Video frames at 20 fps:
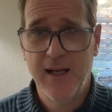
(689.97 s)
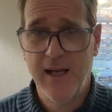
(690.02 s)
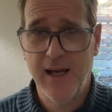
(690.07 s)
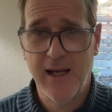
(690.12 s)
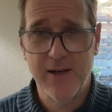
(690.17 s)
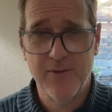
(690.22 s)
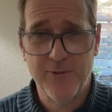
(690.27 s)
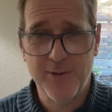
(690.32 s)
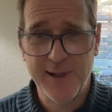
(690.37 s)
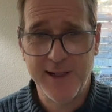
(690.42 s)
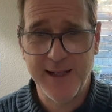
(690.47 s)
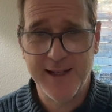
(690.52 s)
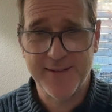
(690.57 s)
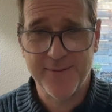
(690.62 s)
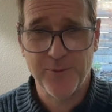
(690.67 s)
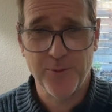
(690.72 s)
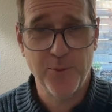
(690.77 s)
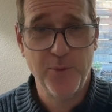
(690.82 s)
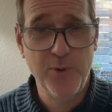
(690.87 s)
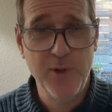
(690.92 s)
And if we
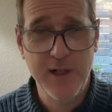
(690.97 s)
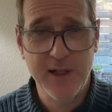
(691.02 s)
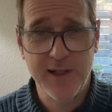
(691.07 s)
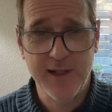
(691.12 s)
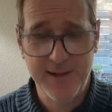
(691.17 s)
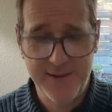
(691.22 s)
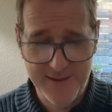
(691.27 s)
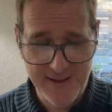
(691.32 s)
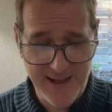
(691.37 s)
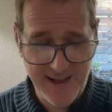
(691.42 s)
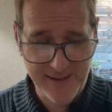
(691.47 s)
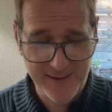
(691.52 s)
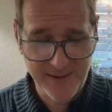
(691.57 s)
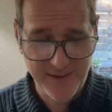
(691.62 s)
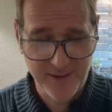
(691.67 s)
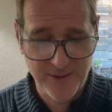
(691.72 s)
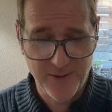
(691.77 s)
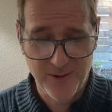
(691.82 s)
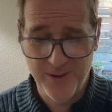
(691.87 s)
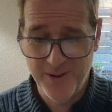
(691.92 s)
get really
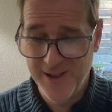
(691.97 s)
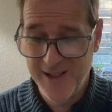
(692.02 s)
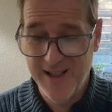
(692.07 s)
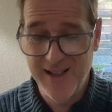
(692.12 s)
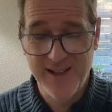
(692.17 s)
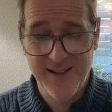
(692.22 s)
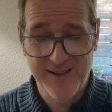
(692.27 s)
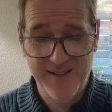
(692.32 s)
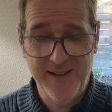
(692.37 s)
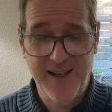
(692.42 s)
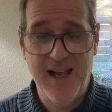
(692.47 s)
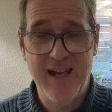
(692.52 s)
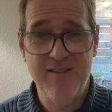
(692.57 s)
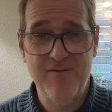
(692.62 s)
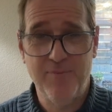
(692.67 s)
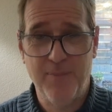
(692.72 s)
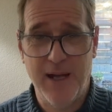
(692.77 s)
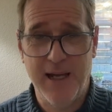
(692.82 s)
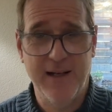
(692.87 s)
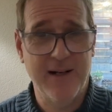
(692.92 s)
technical,
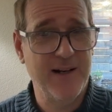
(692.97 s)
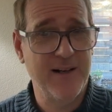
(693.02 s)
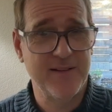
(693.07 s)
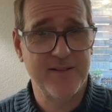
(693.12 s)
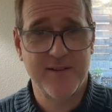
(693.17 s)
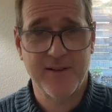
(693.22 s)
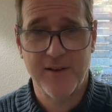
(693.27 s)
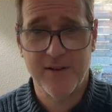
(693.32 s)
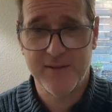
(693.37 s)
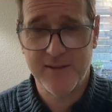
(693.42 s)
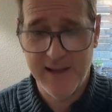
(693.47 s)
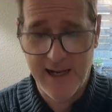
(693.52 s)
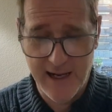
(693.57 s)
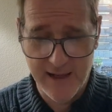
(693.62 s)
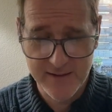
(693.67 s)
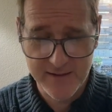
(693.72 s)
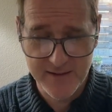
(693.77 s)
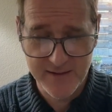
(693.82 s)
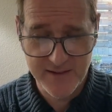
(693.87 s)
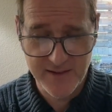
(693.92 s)
cave paintings that are
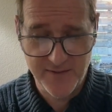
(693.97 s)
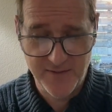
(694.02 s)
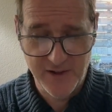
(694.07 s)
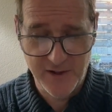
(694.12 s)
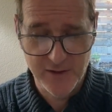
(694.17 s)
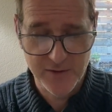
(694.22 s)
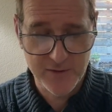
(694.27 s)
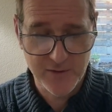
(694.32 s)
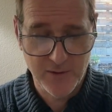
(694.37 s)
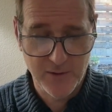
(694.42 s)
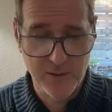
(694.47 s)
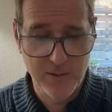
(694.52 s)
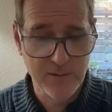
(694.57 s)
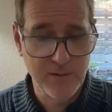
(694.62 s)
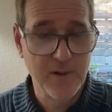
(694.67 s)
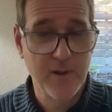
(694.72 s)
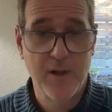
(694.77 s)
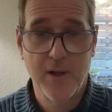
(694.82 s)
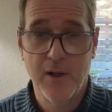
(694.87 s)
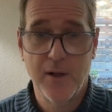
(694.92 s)
thousands of years
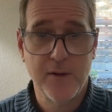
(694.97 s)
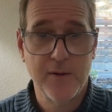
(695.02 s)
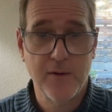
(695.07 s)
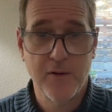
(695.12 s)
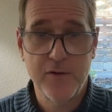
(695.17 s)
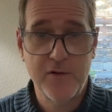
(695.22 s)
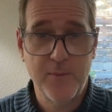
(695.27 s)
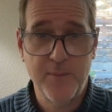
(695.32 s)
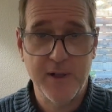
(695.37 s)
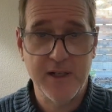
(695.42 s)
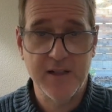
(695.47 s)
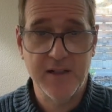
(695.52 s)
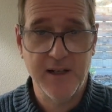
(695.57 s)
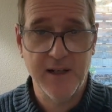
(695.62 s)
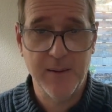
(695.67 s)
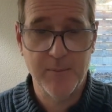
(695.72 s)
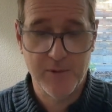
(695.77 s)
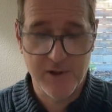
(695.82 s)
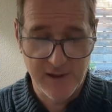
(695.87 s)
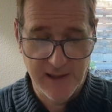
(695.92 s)
old, those have been
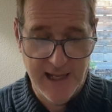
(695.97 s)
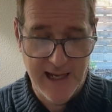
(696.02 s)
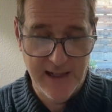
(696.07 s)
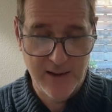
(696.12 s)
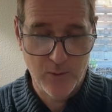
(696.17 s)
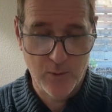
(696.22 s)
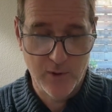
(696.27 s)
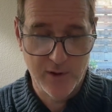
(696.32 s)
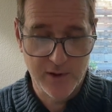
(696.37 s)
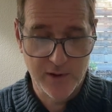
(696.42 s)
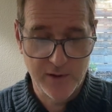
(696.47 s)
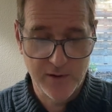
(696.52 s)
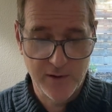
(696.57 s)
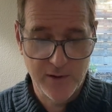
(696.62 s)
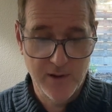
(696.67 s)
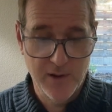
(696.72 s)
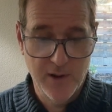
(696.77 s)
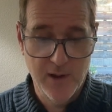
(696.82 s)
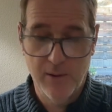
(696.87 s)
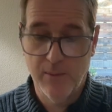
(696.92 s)
deemed language,
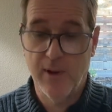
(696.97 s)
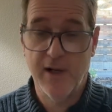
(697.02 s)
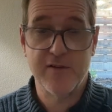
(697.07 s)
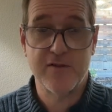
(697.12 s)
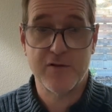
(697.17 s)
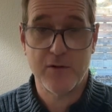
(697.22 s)
right?